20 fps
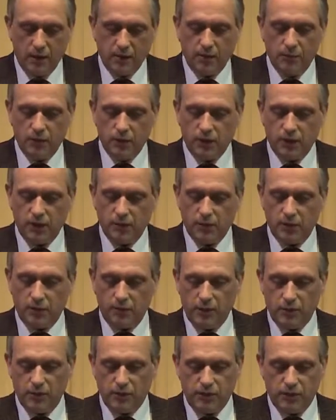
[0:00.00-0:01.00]
The Muslim
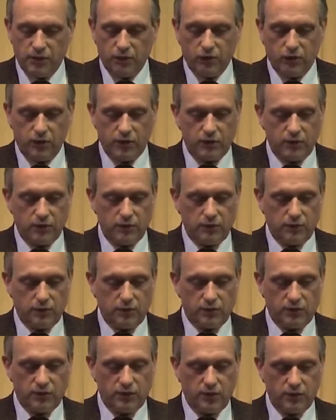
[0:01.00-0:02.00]
community traditionally
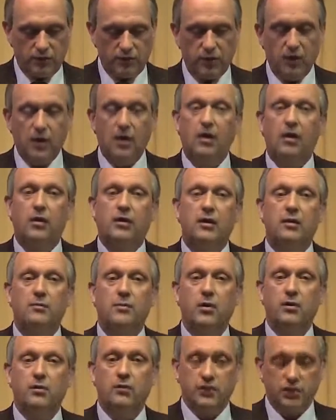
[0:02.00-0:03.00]
concerns the
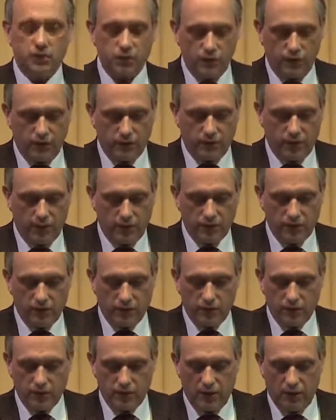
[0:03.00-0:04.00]
moderate Sufi branch
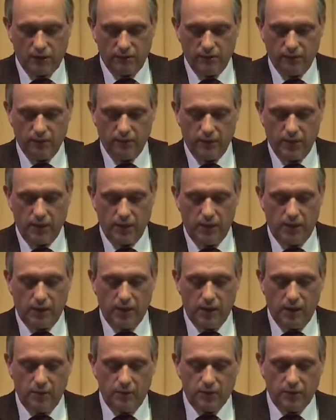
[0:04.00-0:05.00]
of Islam,
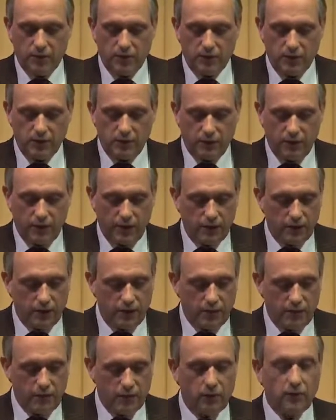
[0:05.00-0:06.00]
in particular the very
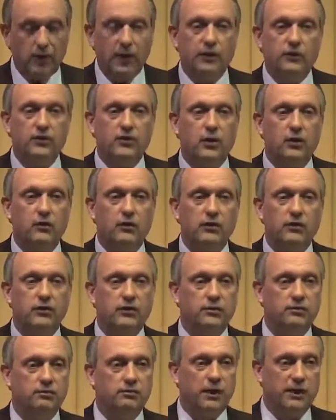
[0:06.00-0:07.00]
liberal and
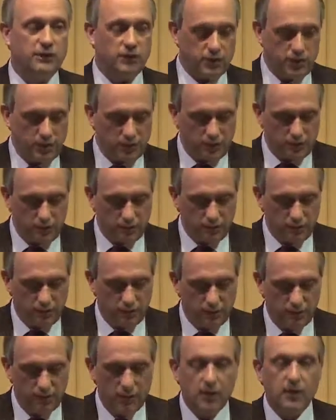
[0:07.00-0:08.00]
tolerant Bektashism.
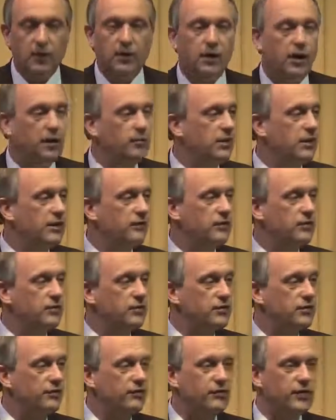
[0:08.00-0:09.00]
I believe there
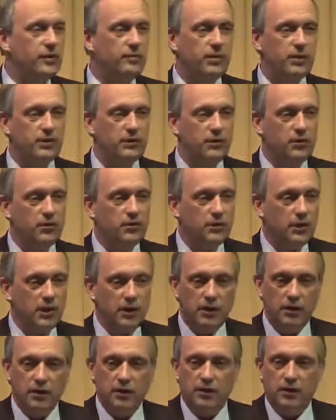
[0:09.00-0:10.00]
was a VPRO
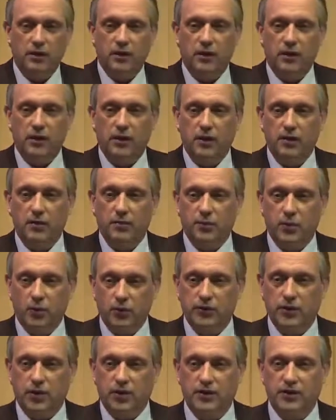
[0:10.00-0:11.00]

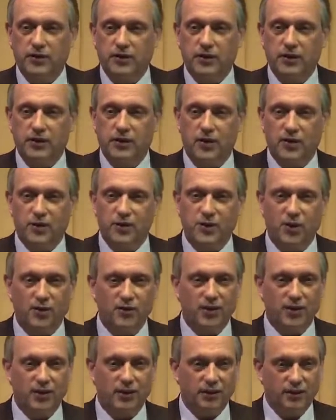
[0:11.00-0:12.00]
broadcasting last
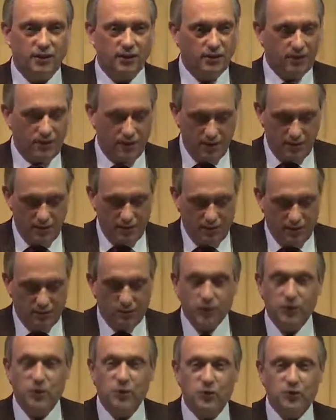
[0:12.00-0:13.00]
Sunday,
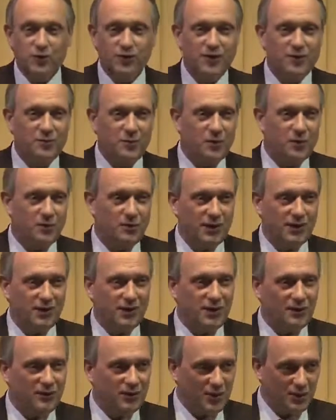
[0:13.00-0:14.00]
but due to this program I
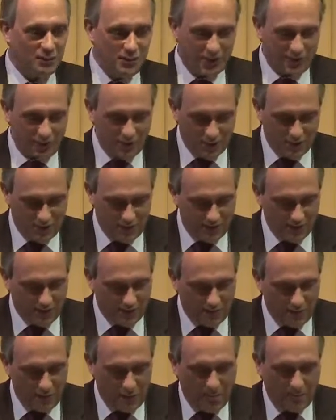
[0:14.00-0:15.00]
didn't have time yet to see it.